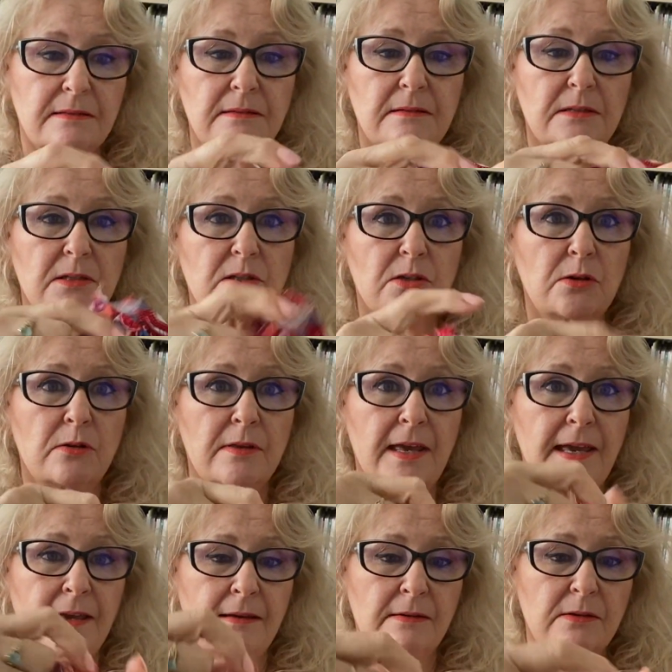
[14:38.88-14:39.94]
there's 2
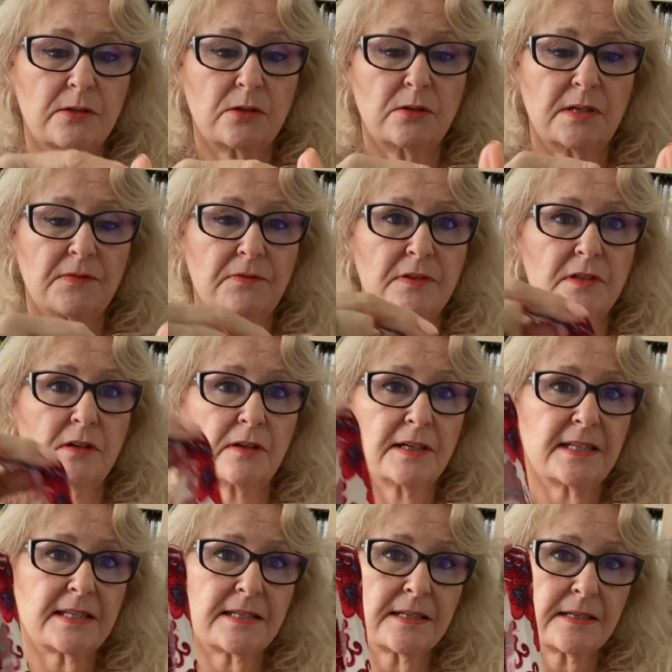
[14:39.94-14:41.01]
there, 2 different
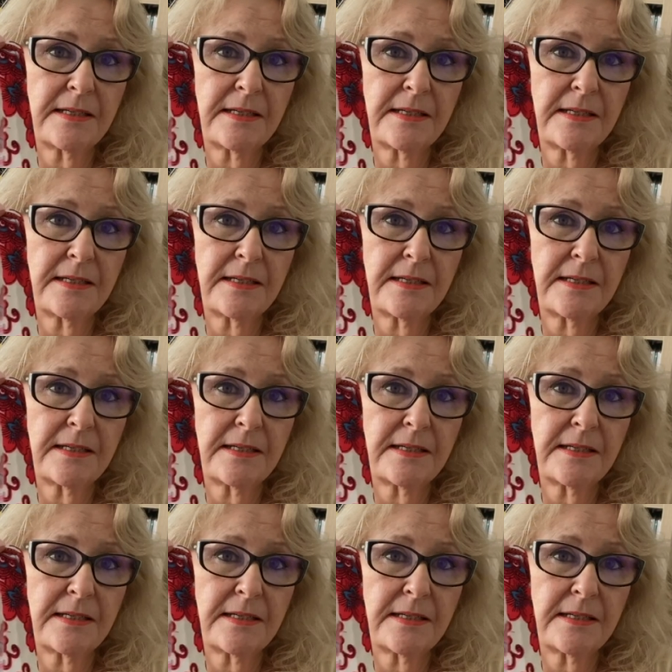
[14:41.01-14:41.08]
ties.